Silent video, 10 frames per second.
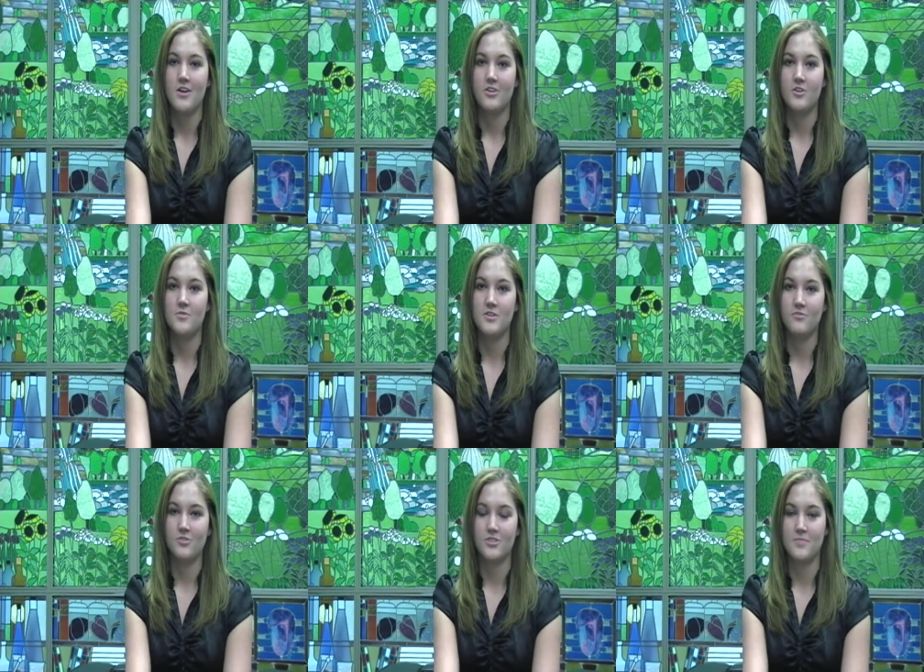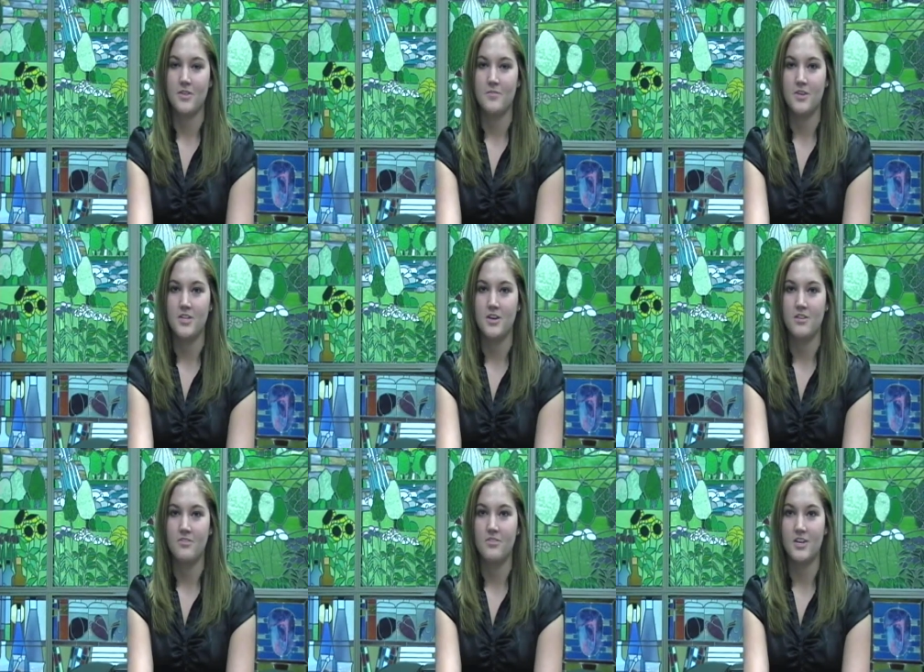could be influenced by the media,
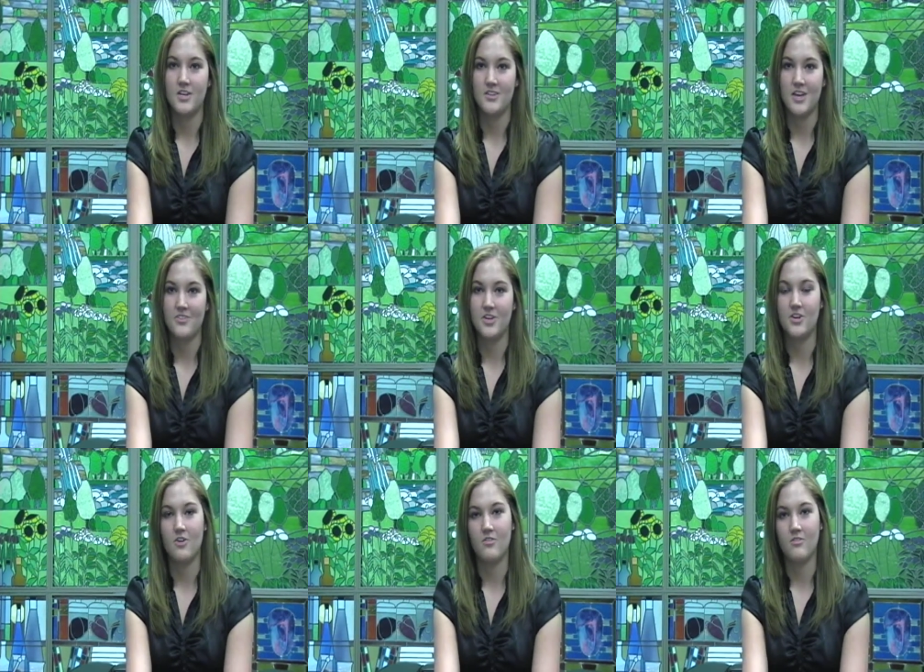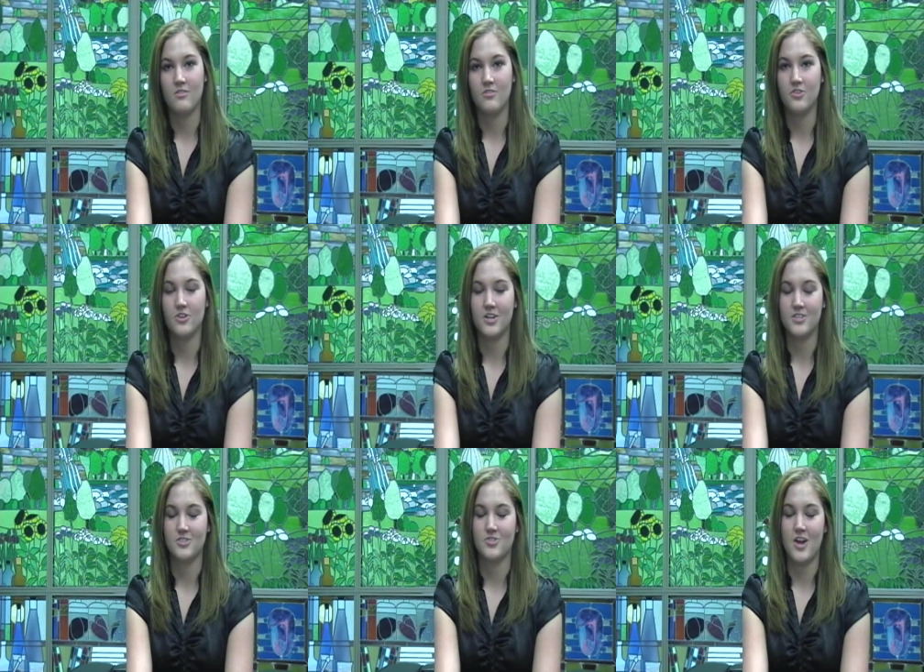thinking that they don't, they're not
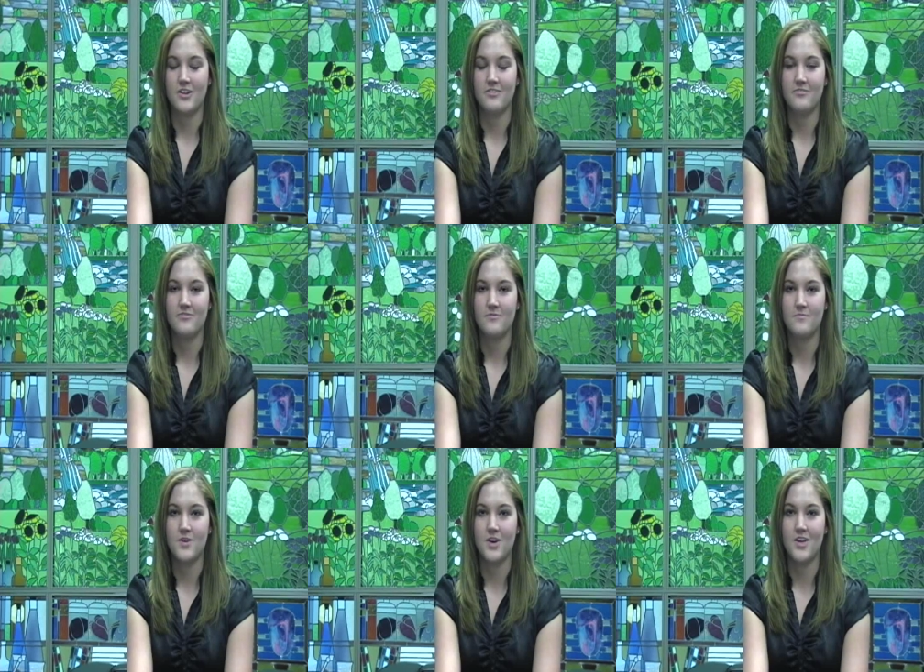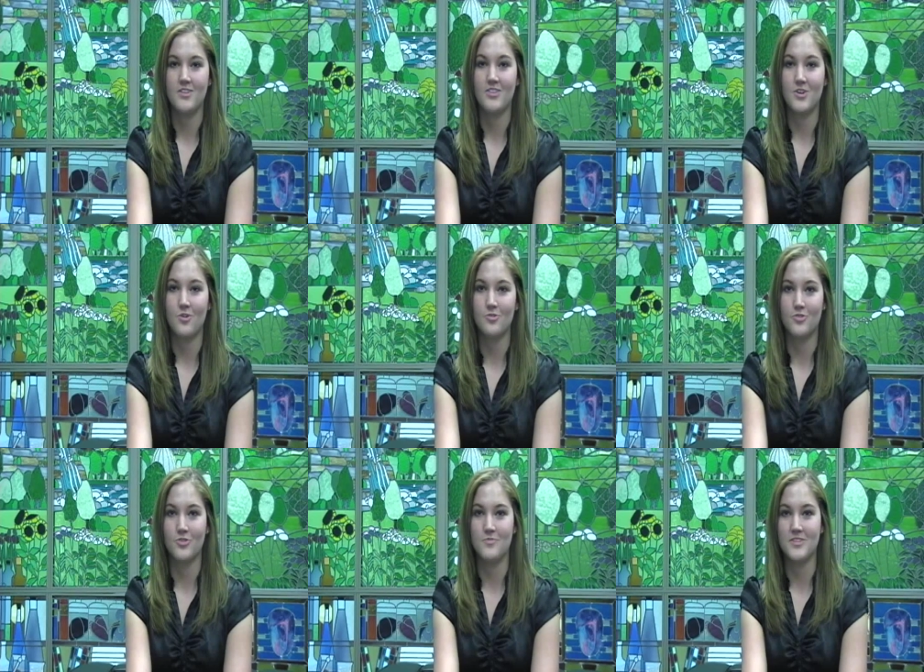as attractive. But the older
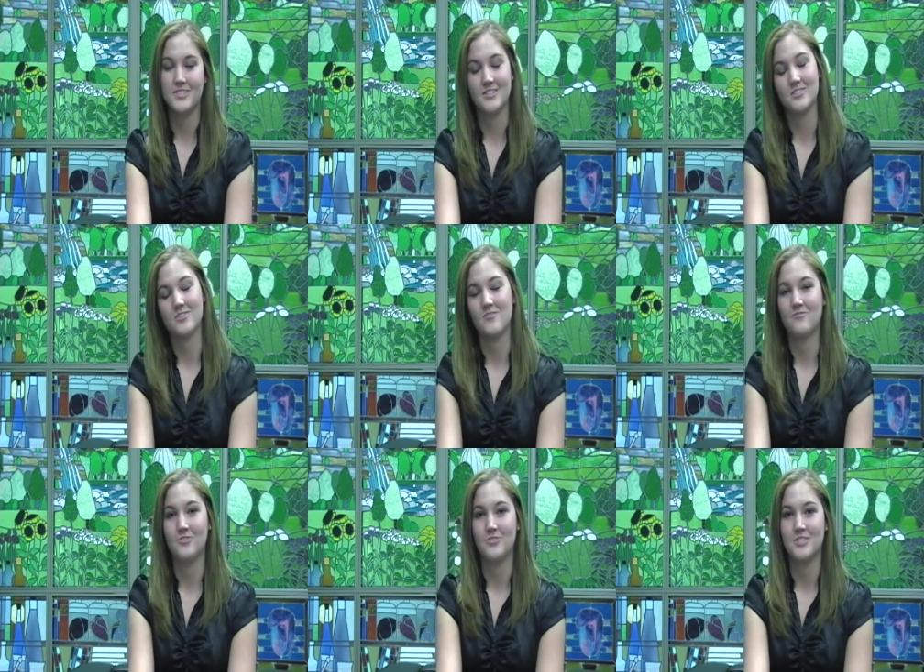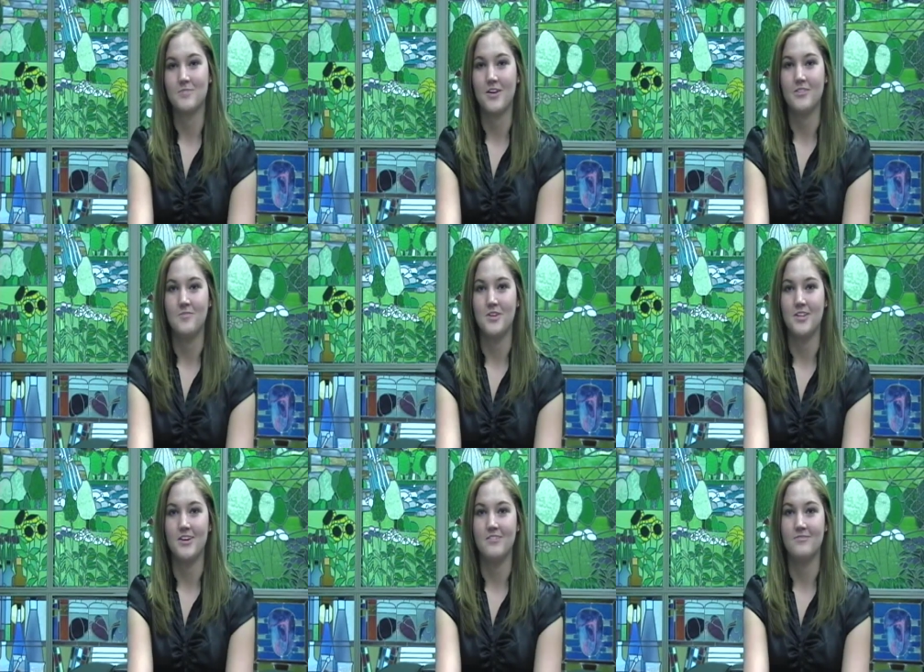group isn't as influenced by the
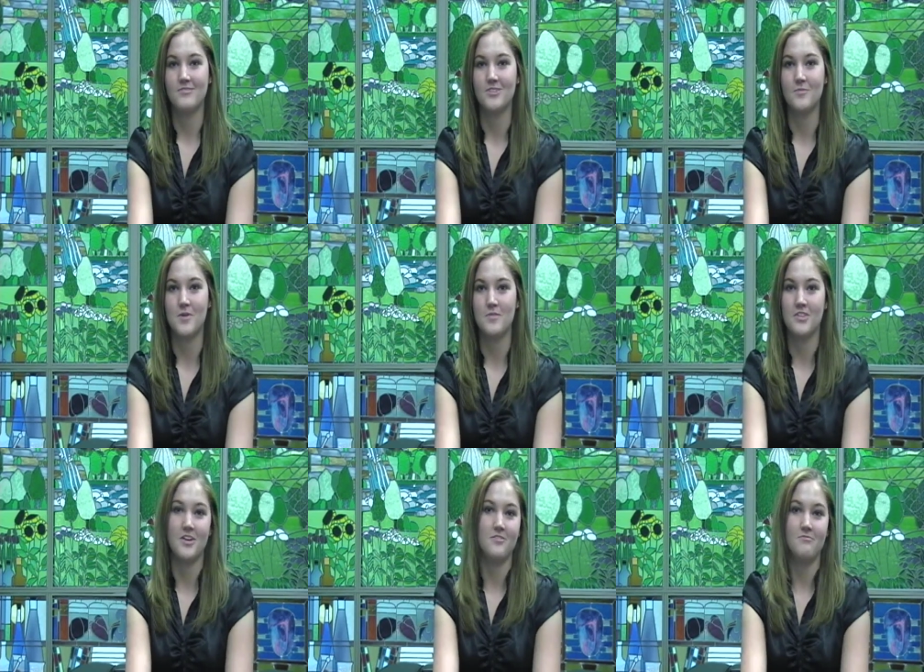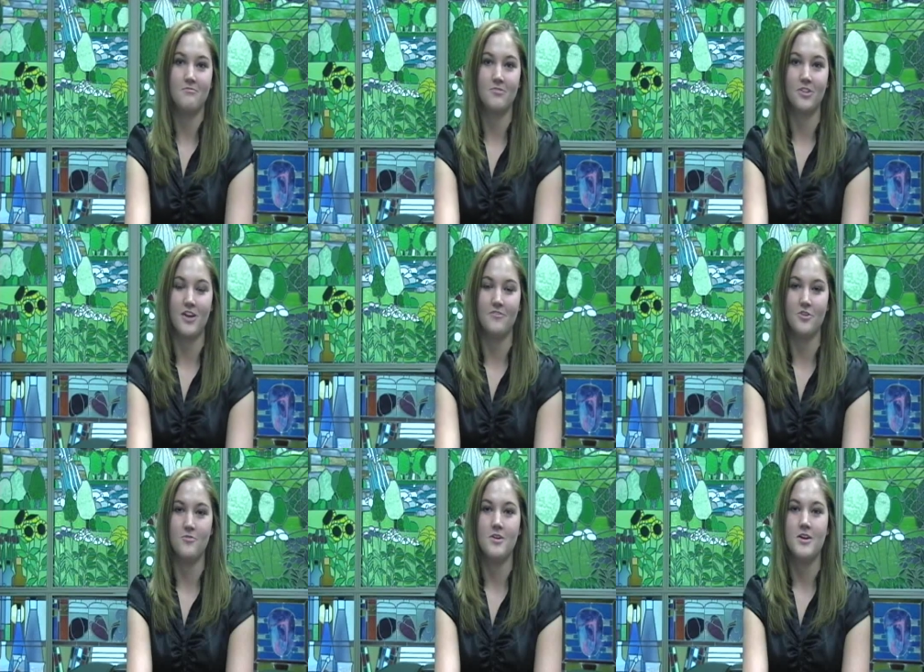media, so maybe they really have
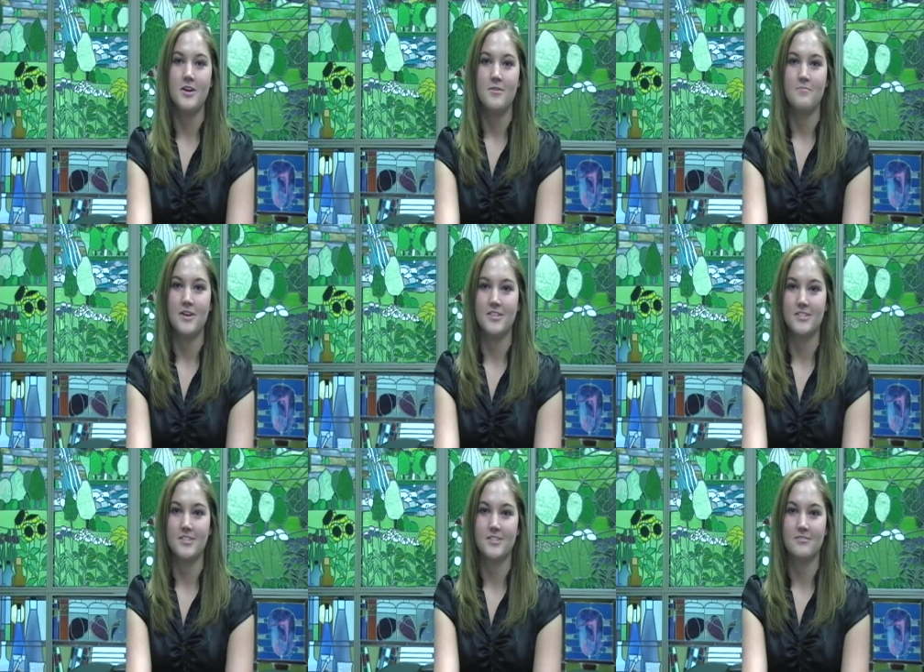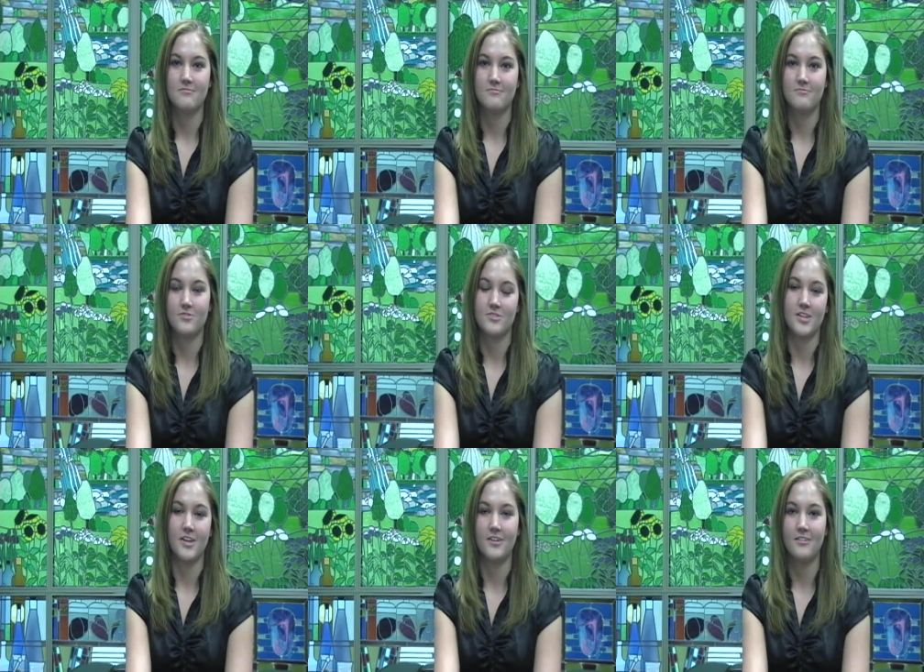no basis for
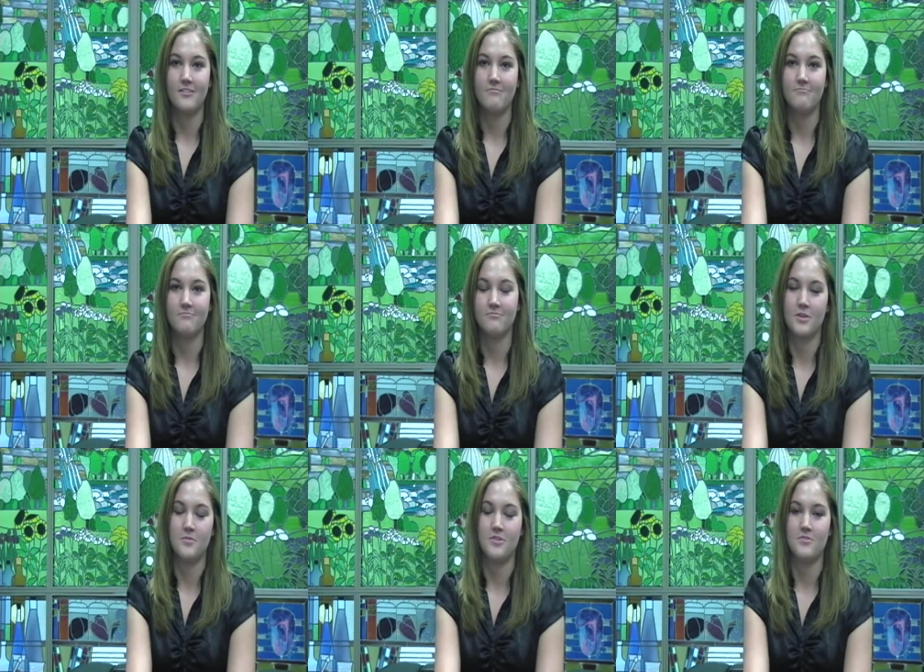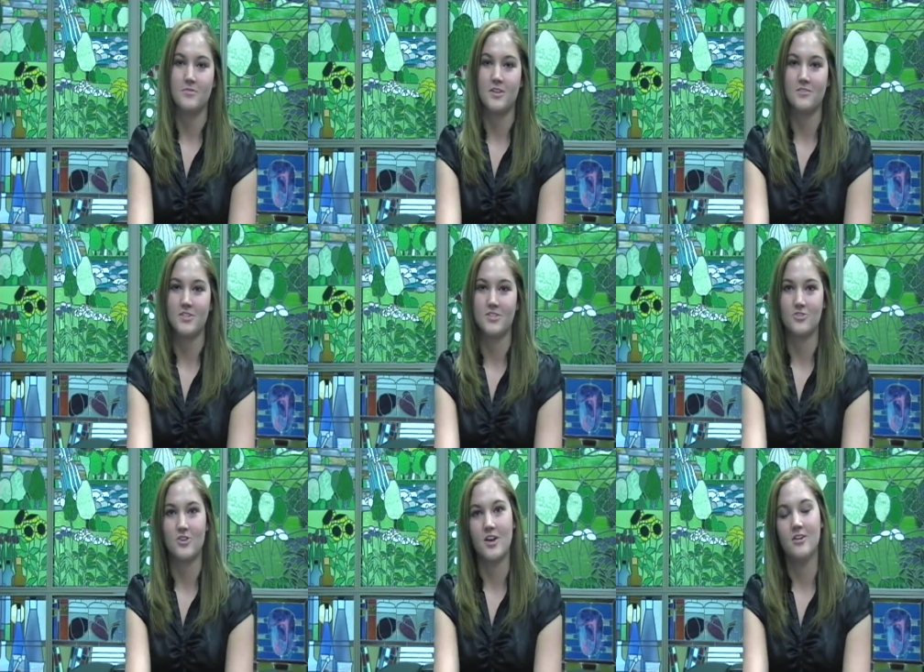saying they believe themselves as
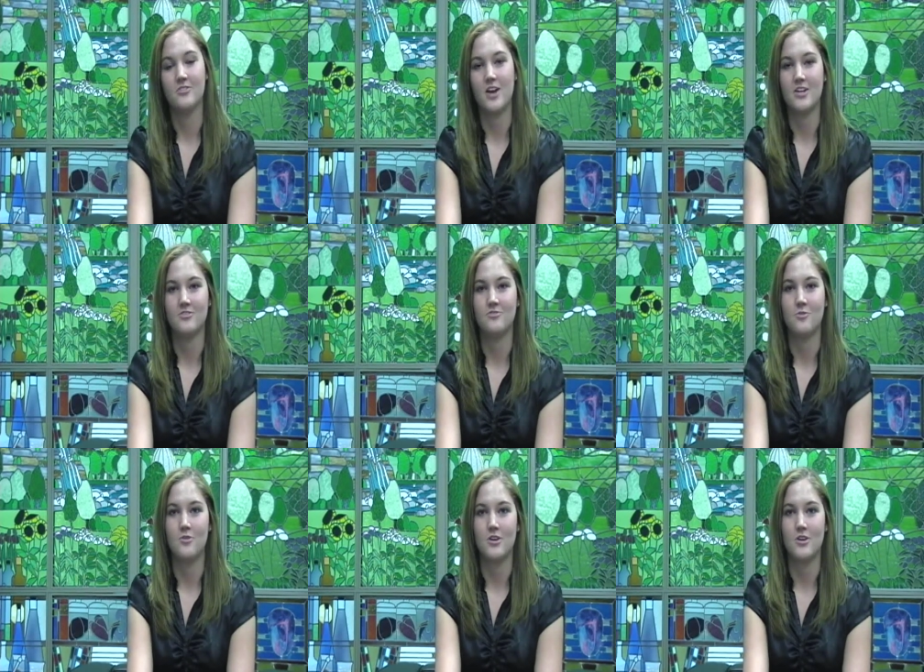attractive or